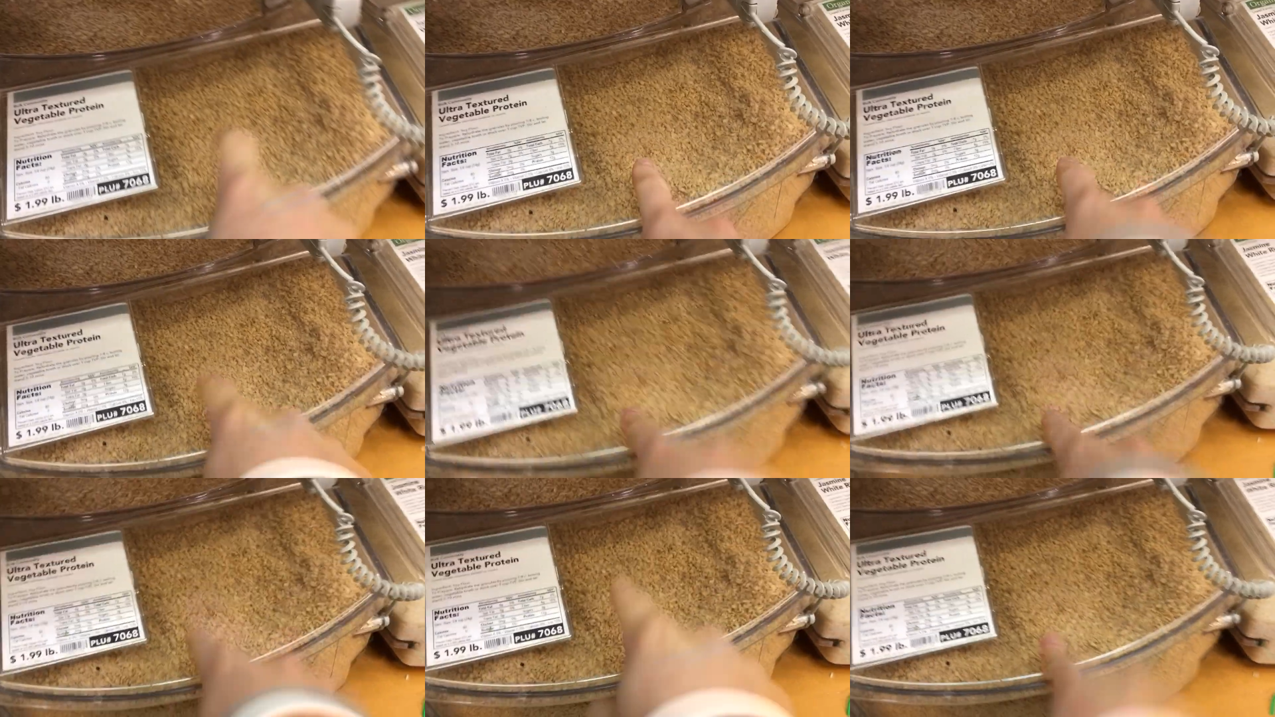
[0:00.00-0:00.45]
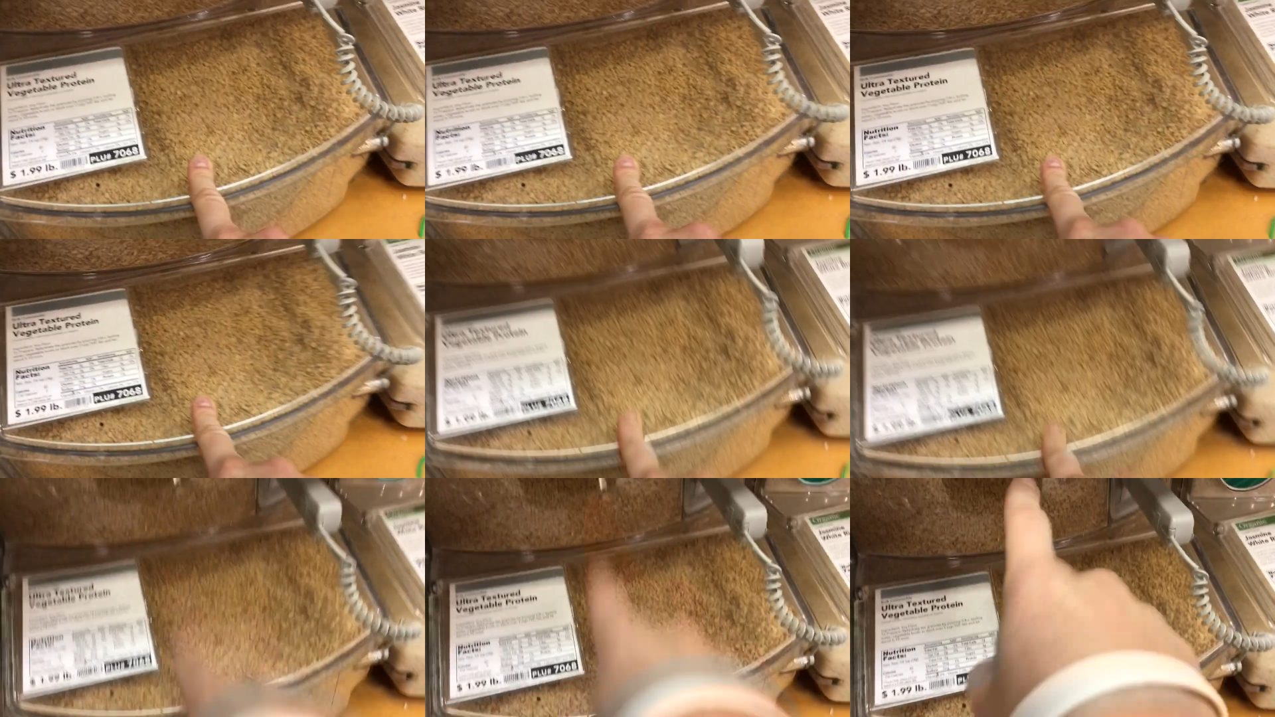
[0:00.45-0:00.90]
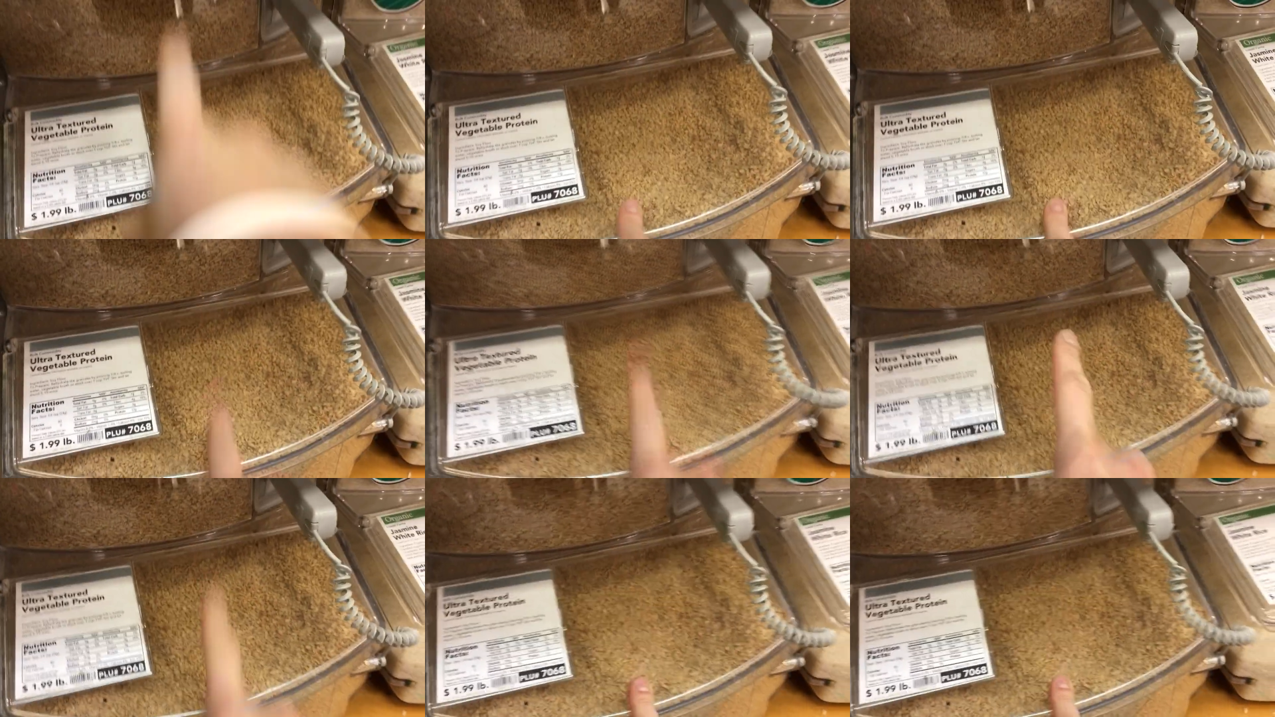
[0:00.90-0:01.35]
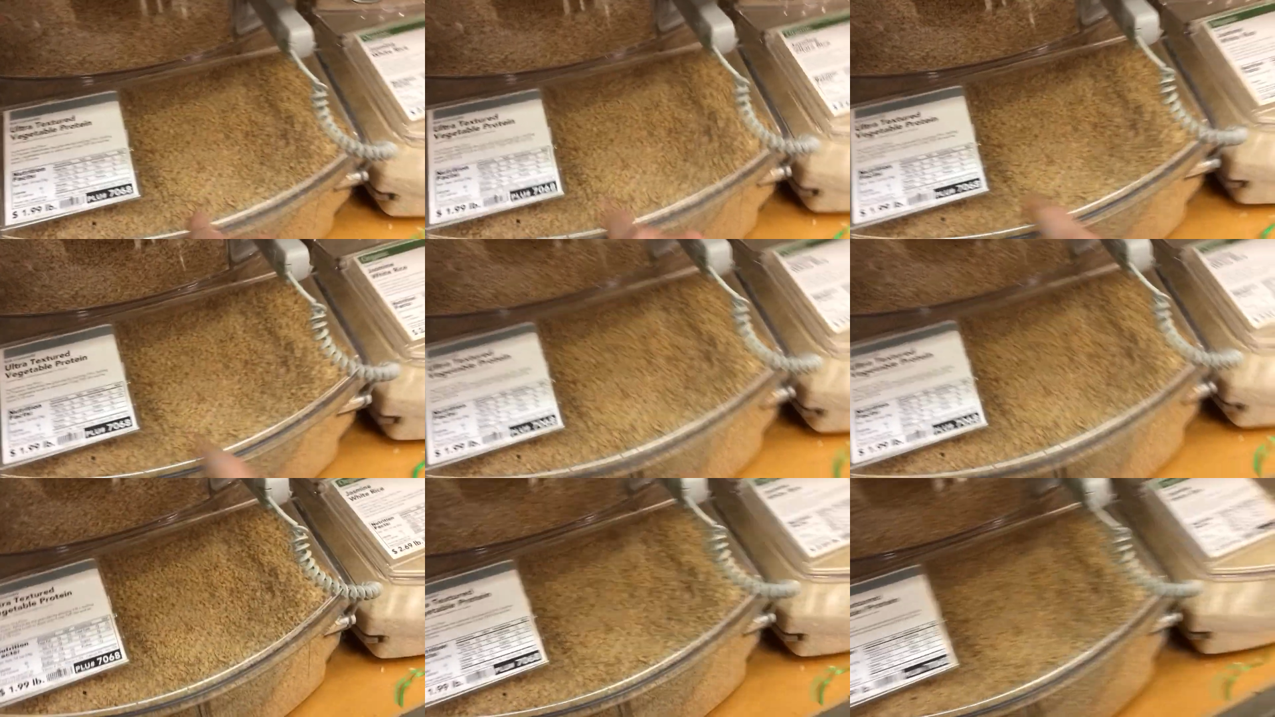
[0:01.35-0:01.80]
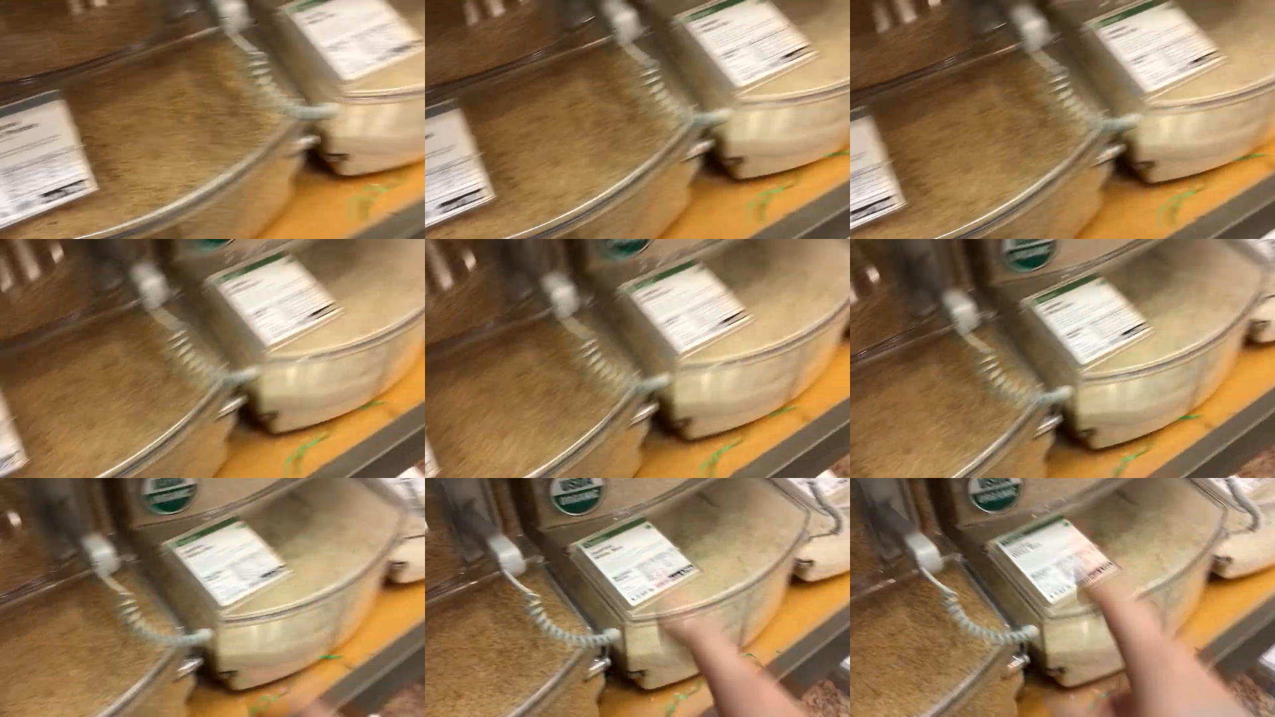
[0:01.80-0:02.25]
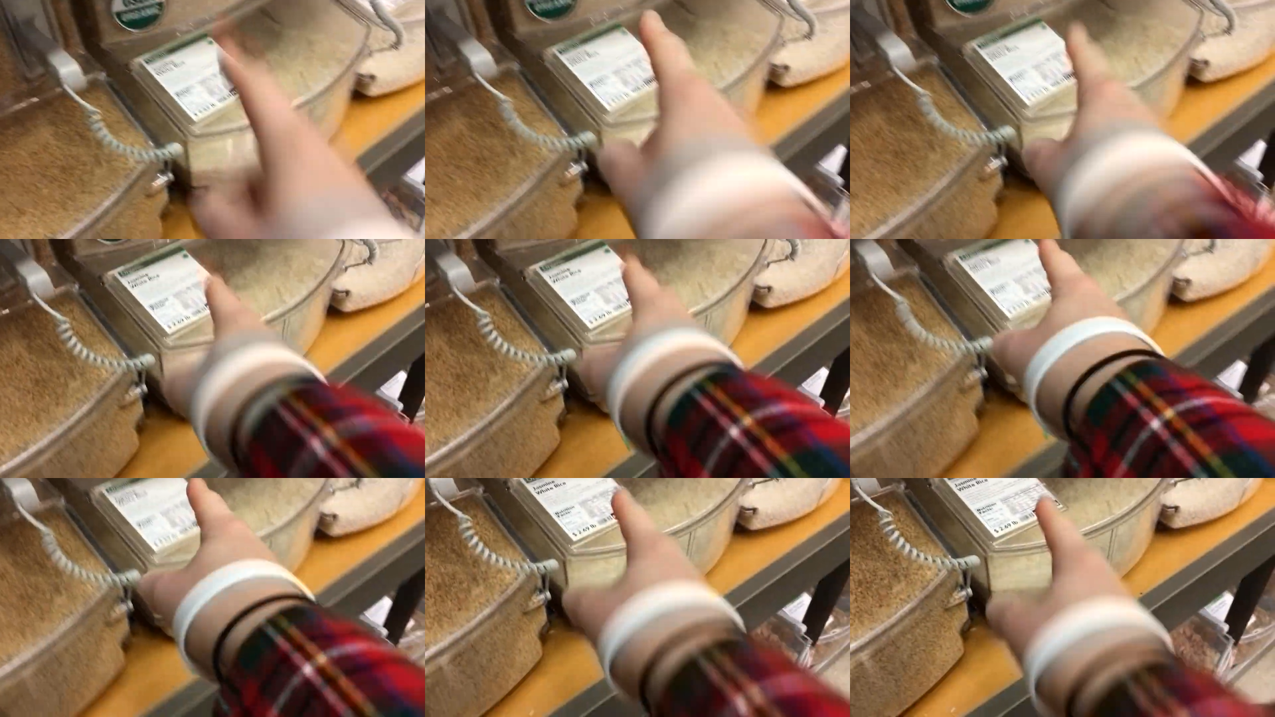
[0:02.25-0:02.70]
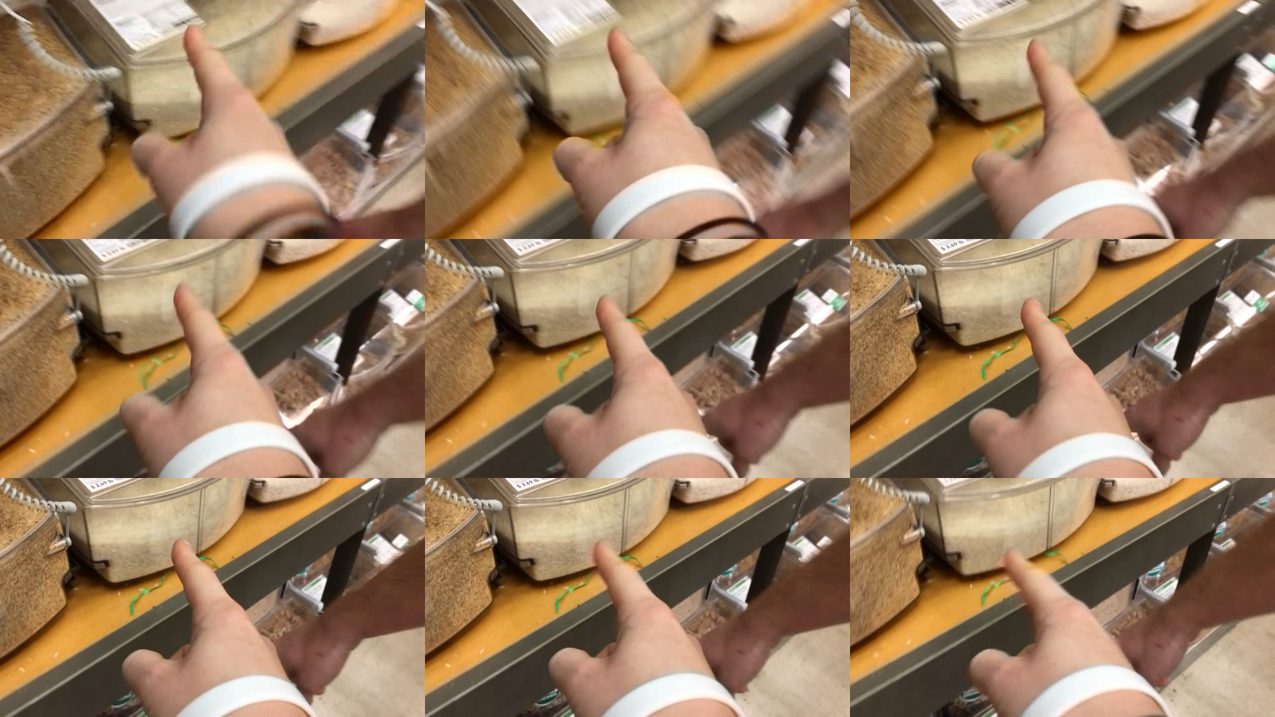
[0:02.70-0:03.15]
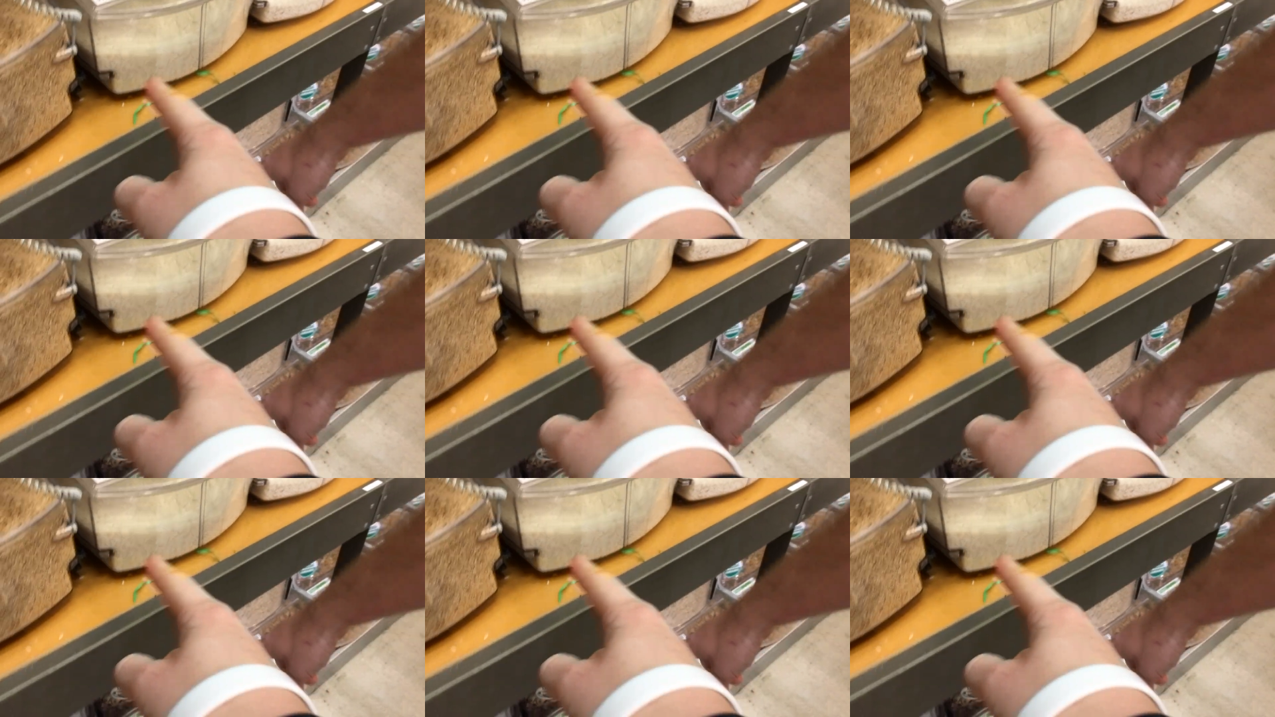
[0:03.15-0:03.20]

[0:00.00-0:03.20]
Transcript: [unreadable: no face in view]